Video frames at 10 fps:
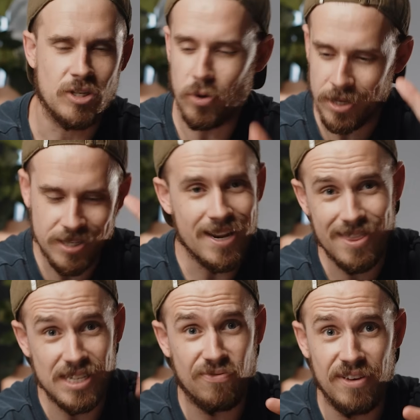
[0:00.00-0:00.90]
And so consider
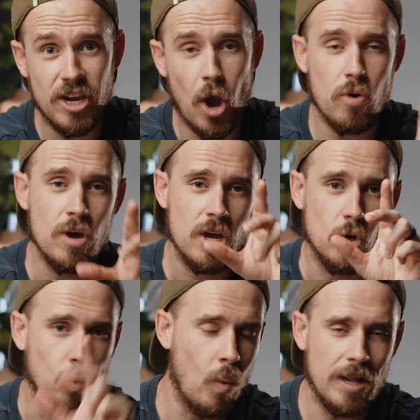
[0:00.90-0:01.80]
this video
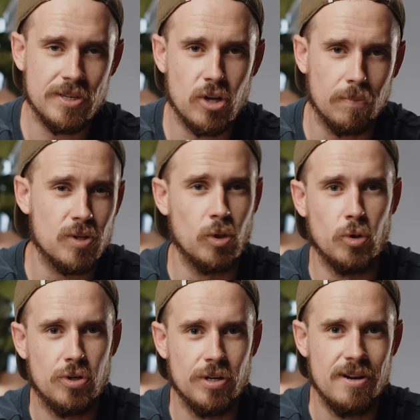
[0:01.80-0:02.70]
your one-stop
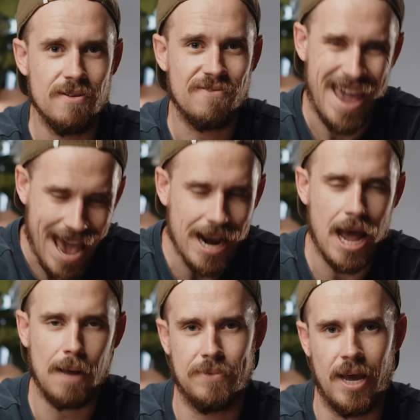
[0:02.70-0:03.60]
solution for how to
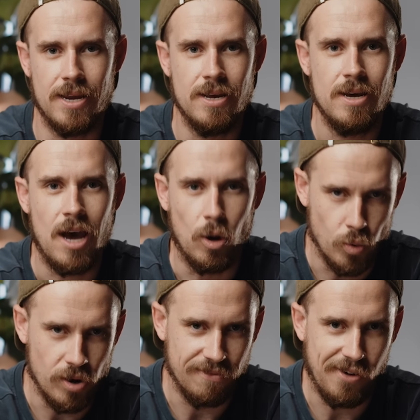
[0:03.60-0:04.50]
update a
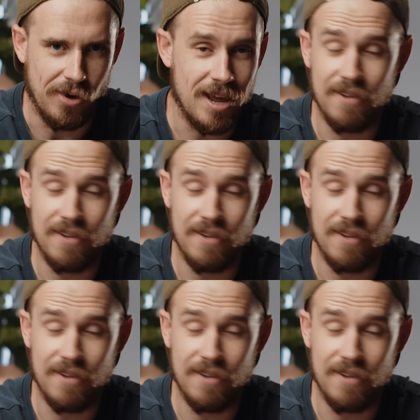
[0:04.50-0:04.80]
rooted phone.